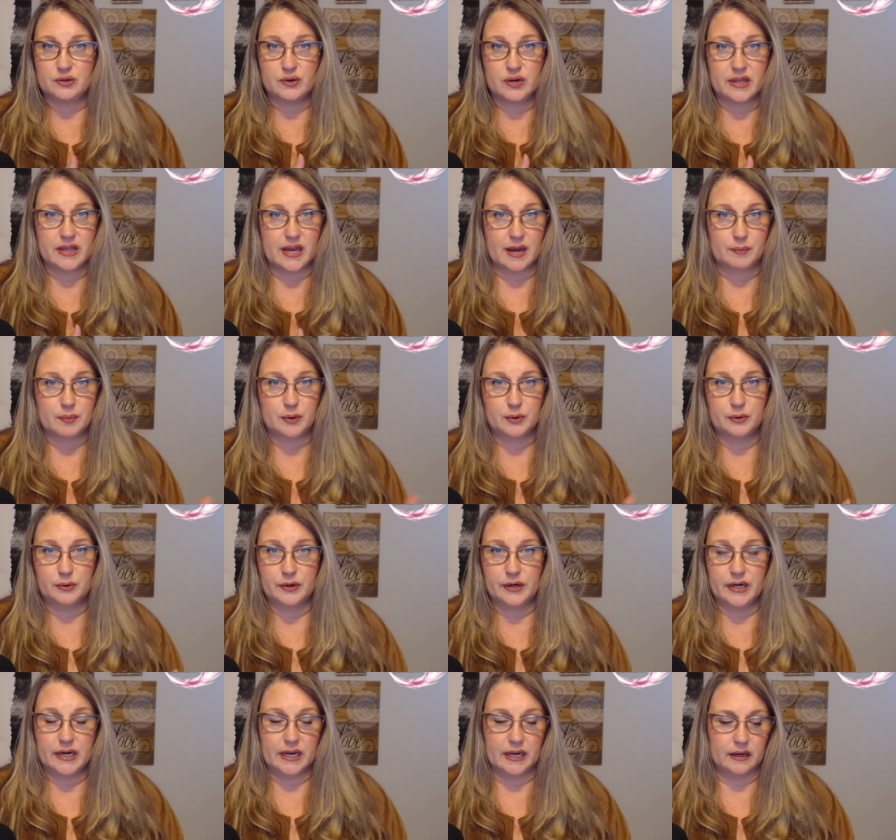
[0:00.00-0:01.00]
to that
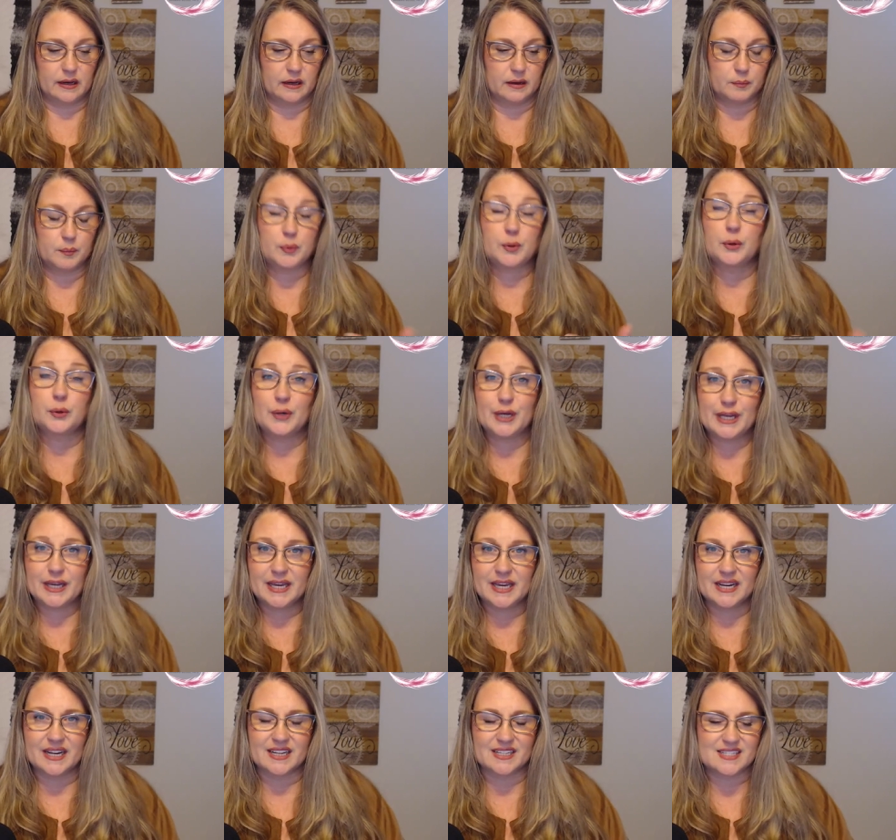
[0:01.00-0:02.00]
pruning, pruning
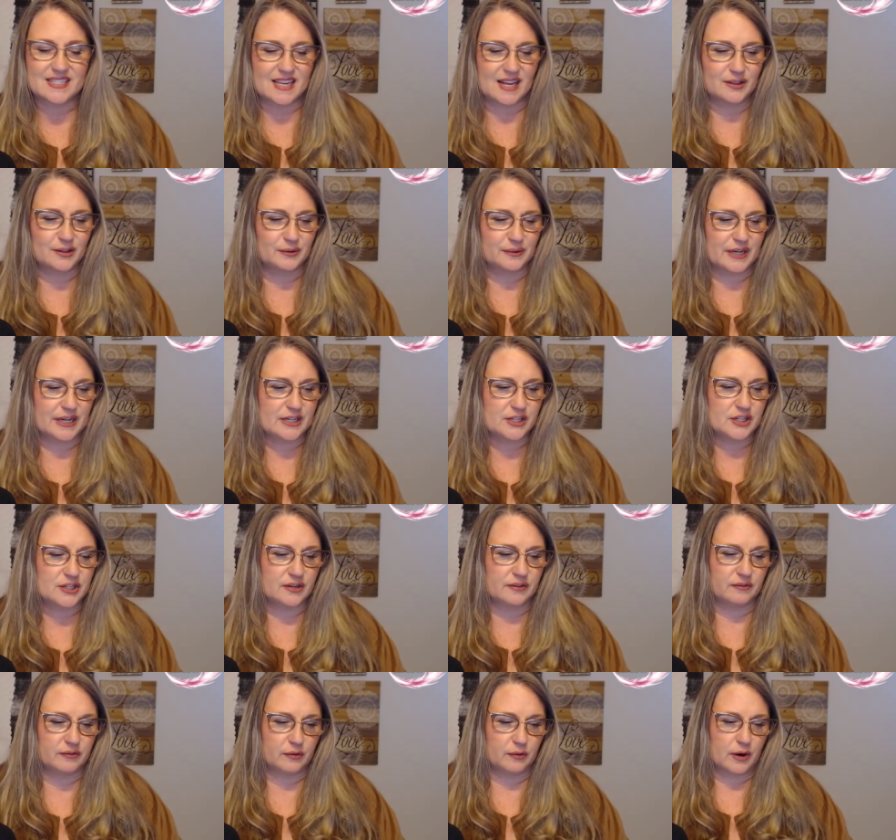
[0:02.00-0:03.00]
and acceleration
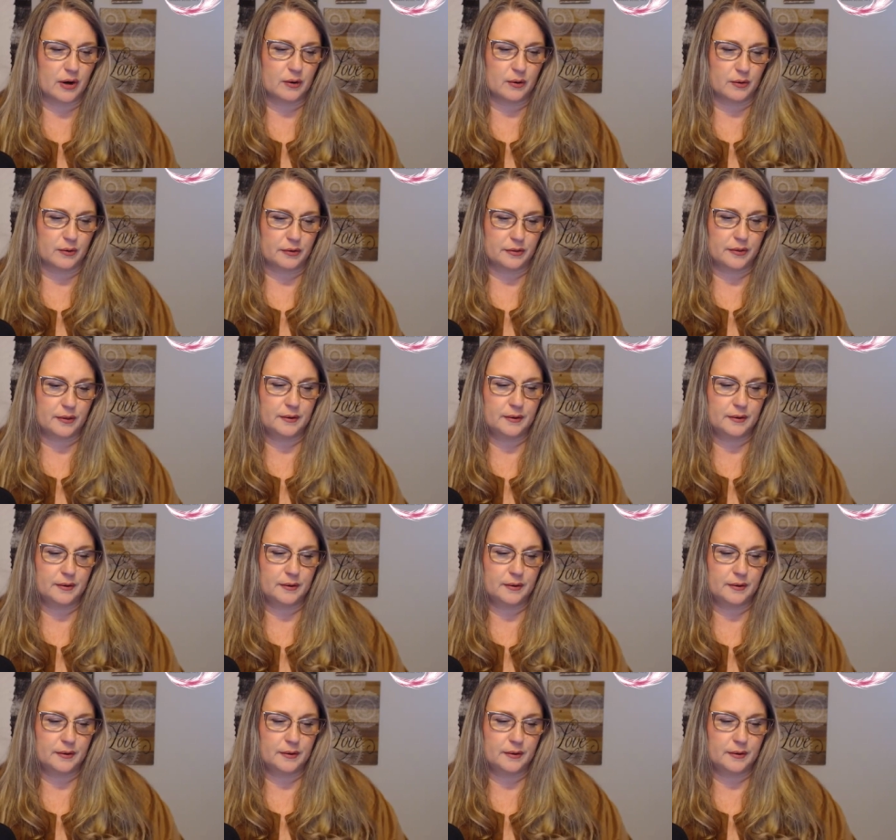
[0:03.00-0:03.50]
of growth.